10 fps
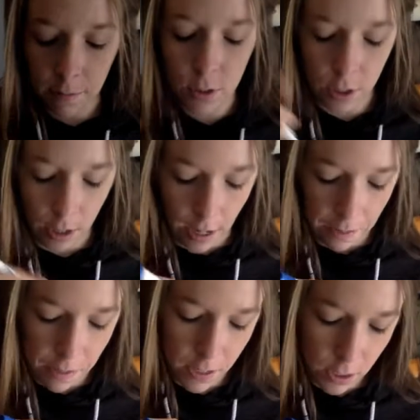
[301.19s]
start
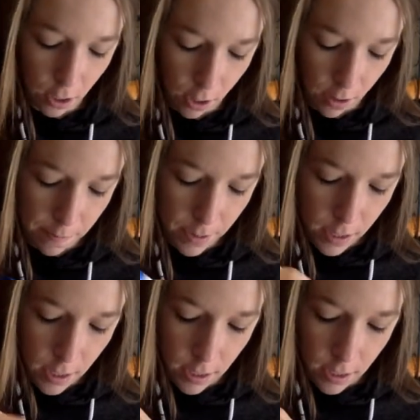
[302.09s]
at the top.
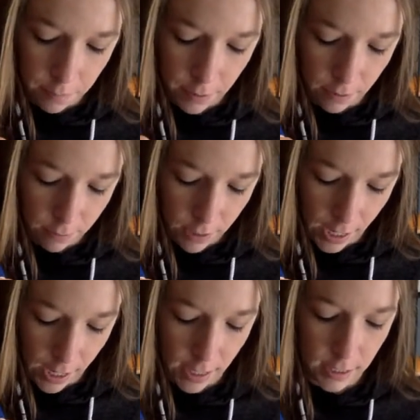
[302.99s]
It even
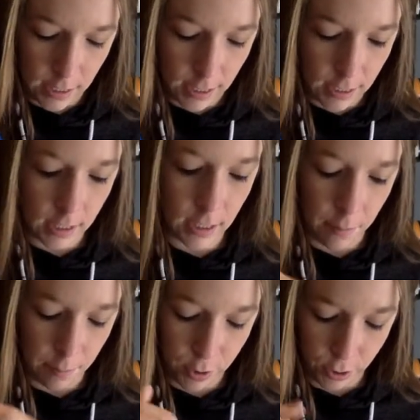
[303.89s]
has the
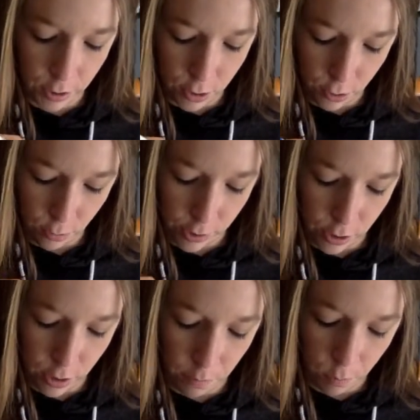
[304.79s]
numbers on it. So
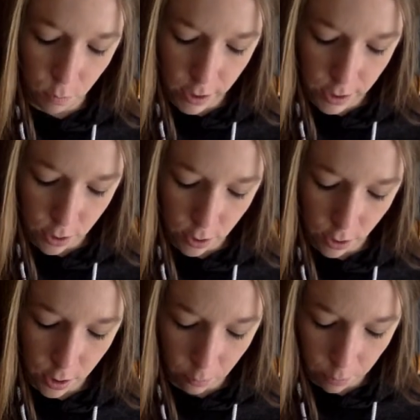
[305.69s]
where's number 1? Start
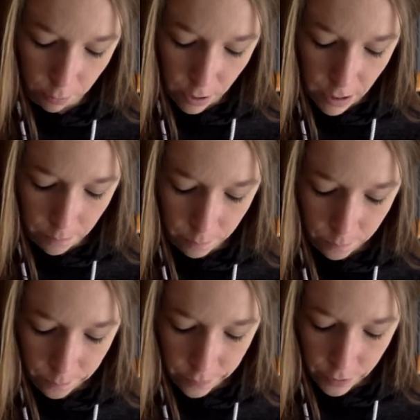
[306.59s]
at number 1,
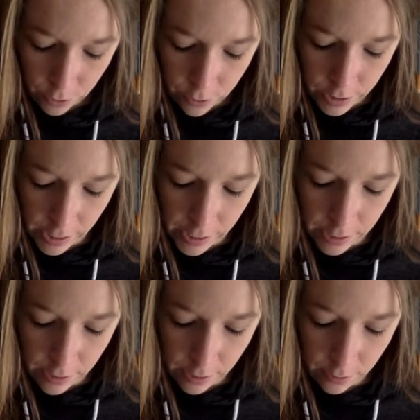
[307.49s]
go
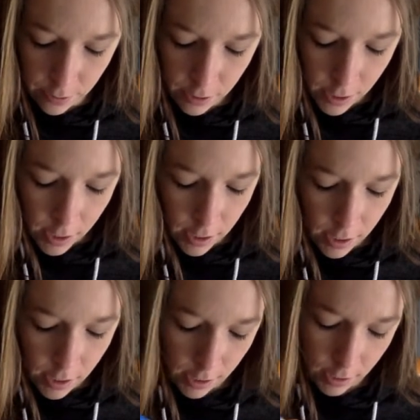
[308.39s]
down,
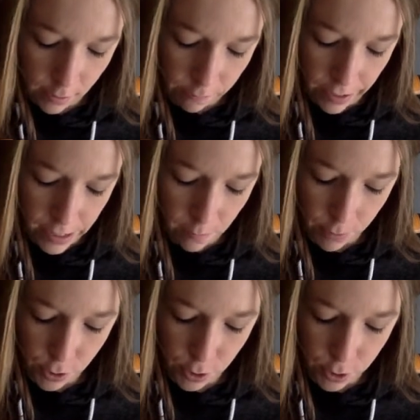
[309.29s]
and then find
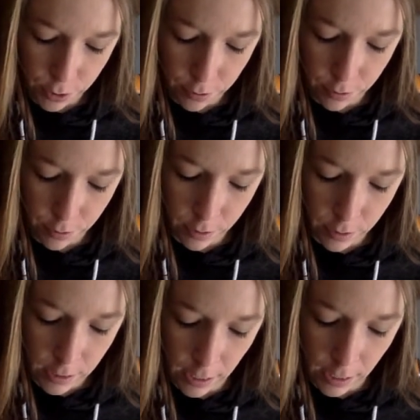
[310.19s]
number 2,
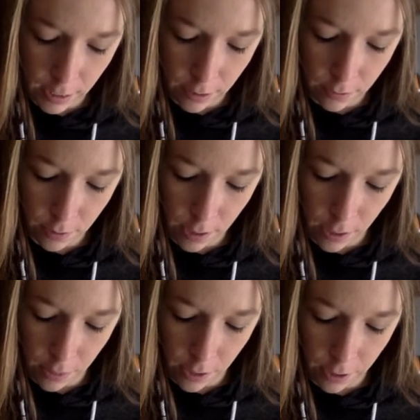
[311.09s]
down,
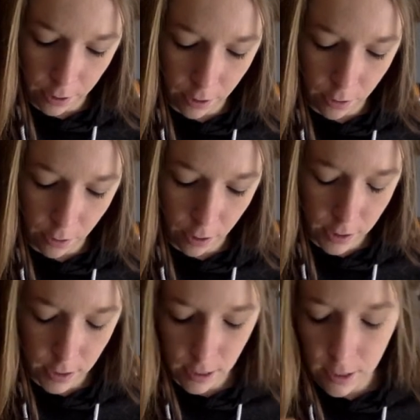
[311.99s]
and then
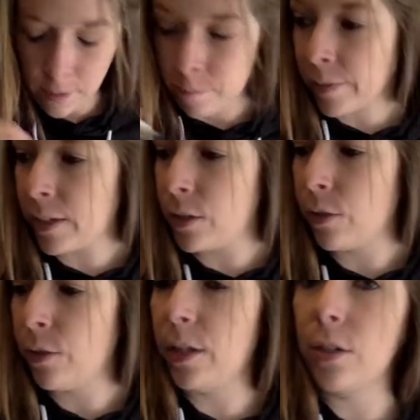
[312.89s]
across. And
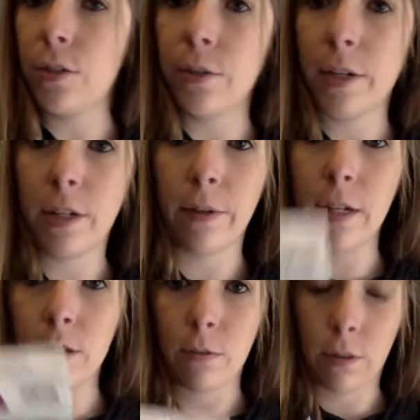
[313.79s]
so these you can
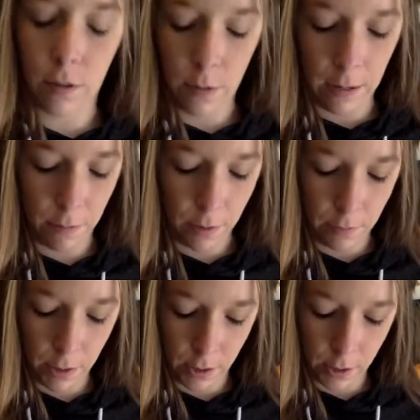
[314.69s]
erase with a whiteboard
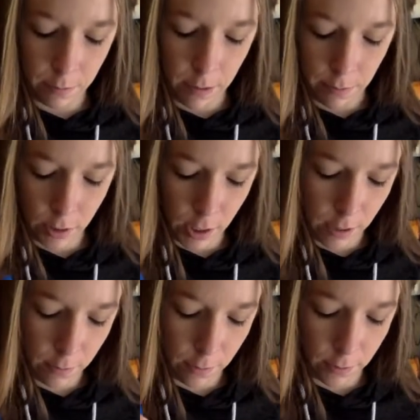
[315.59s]
marker, paper
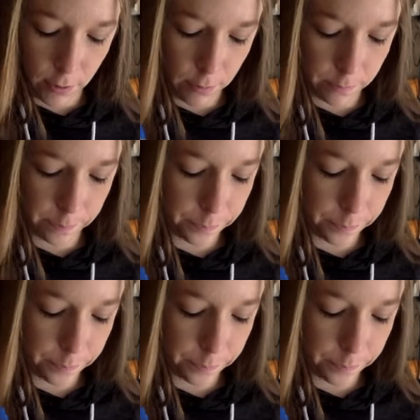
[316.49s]
towel, or